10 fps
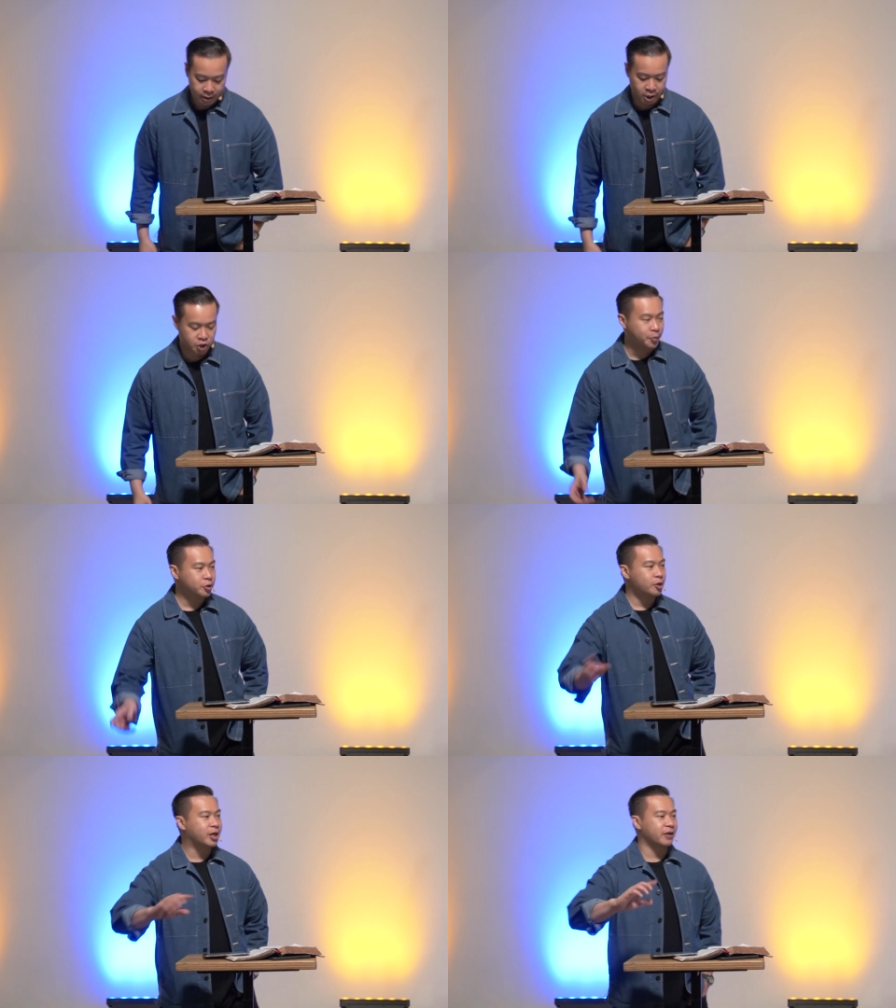The
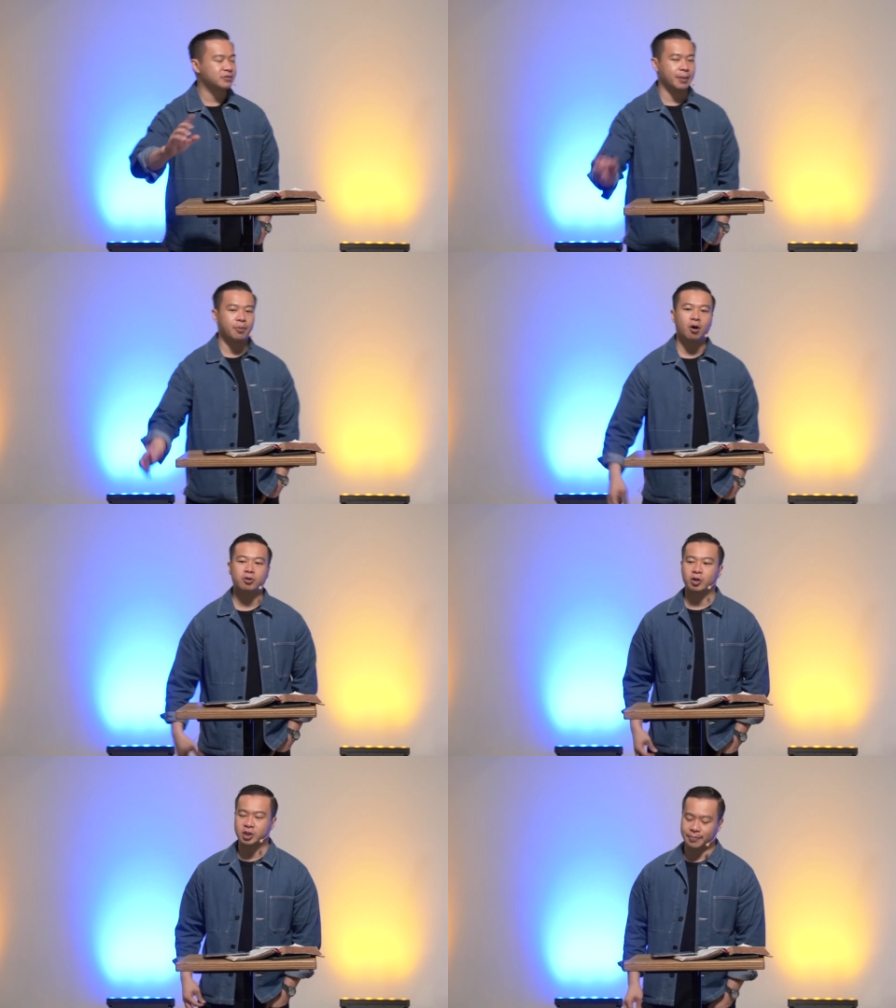spiritual gifts that
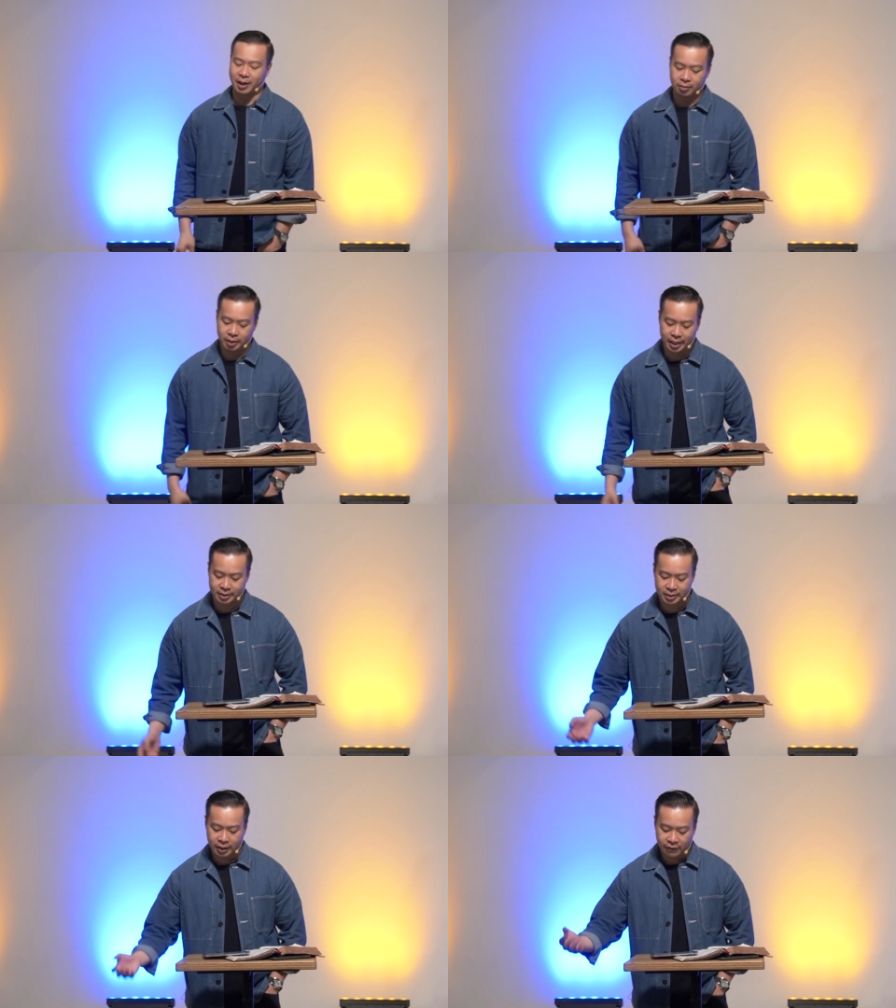Paul talks about
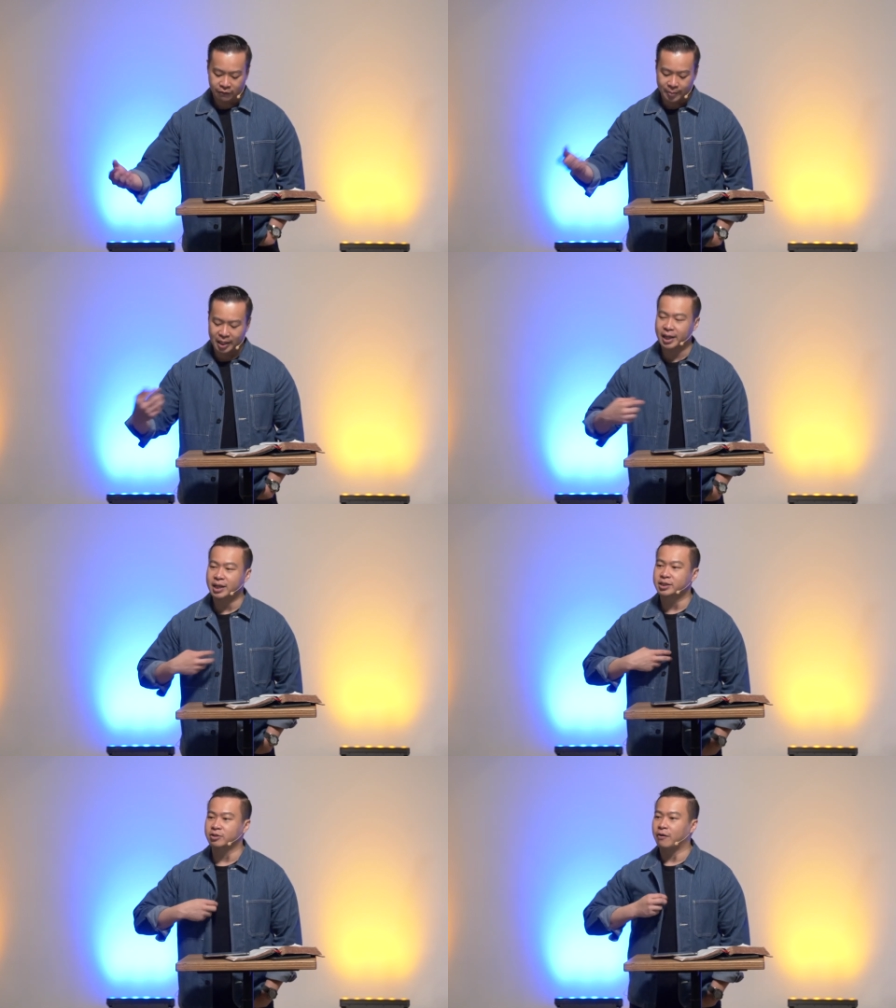is from a
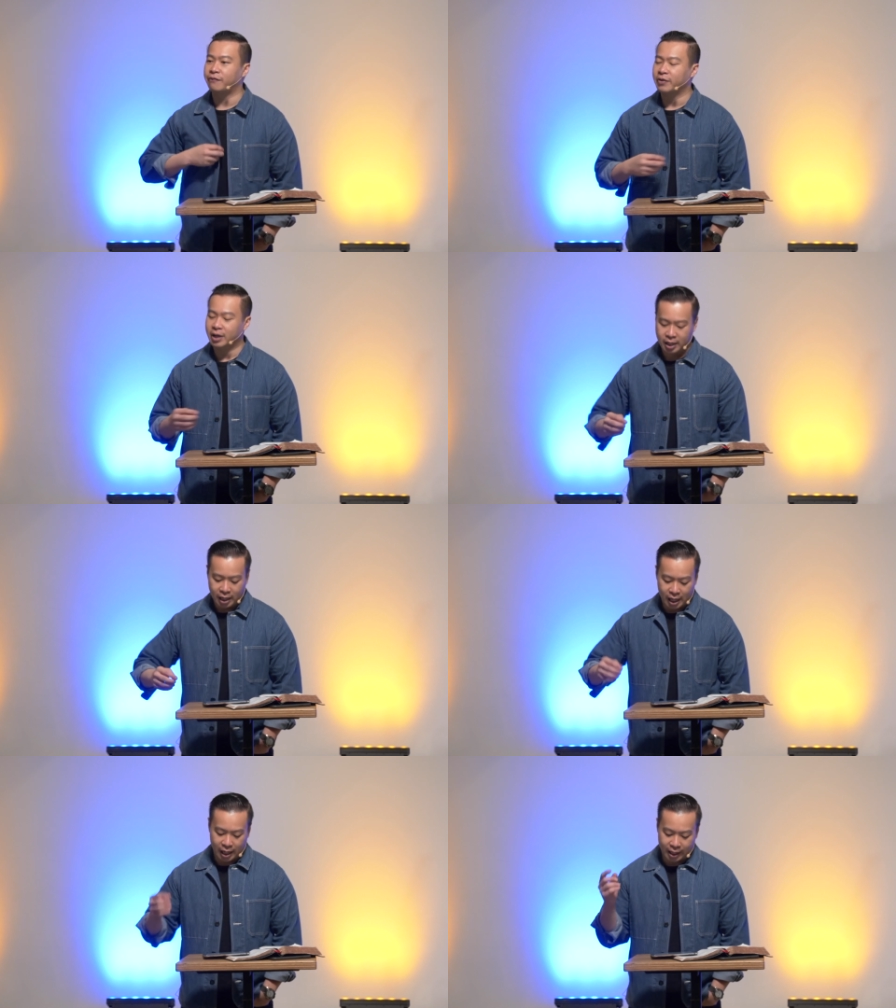list of
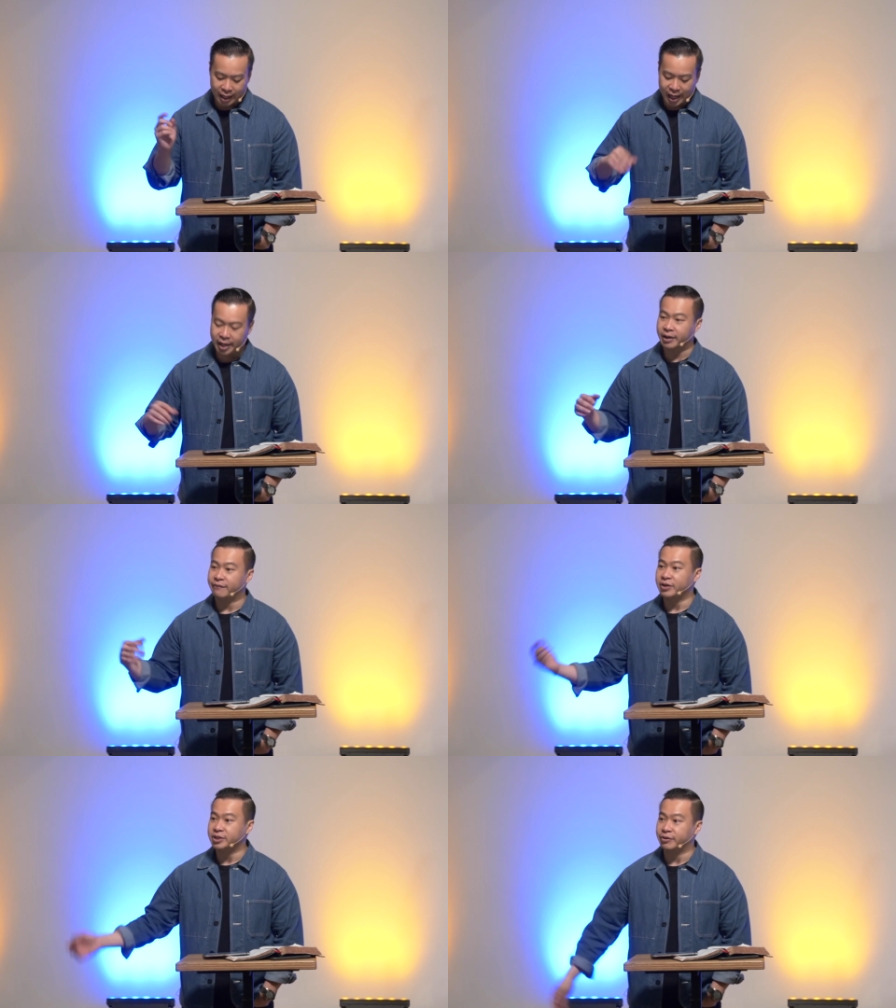uh, 9
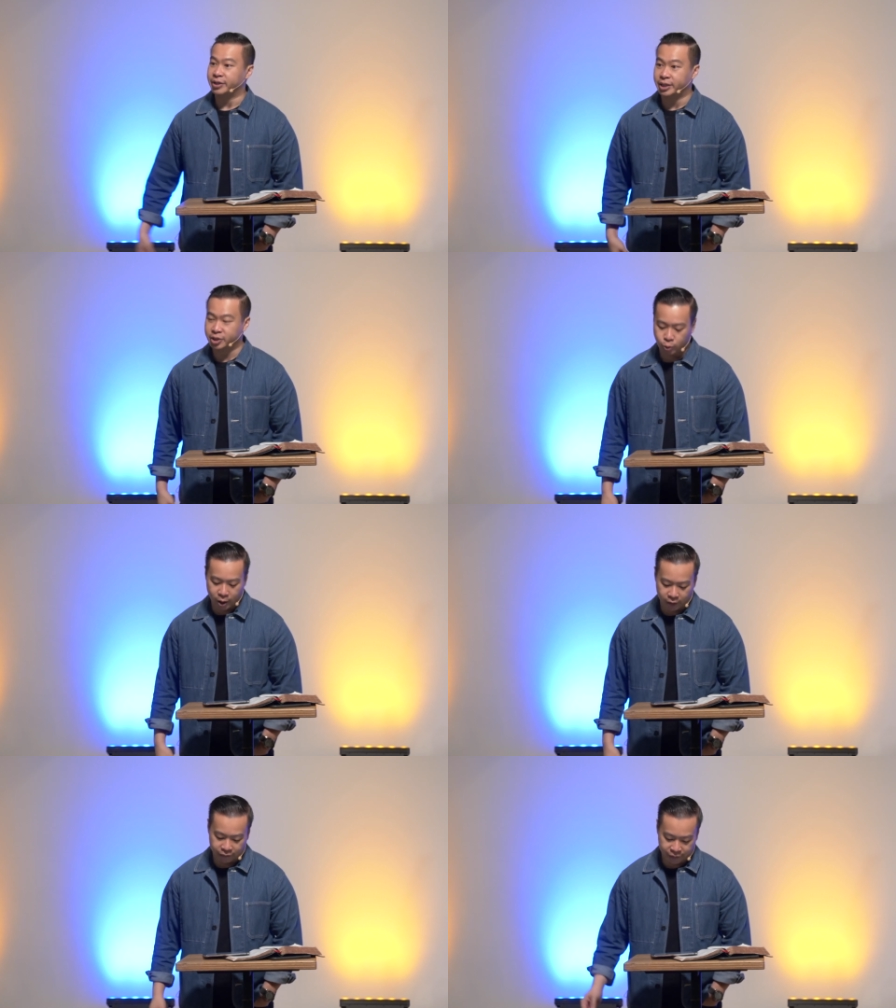in 1 Corinthians
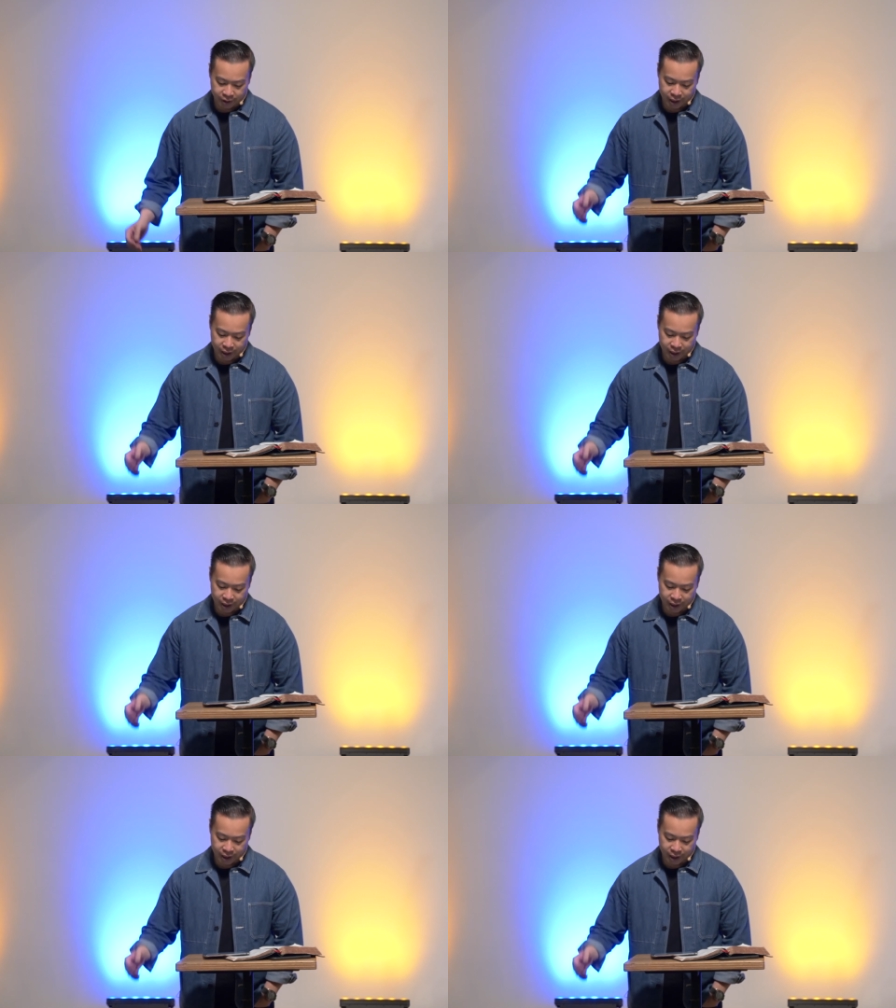12.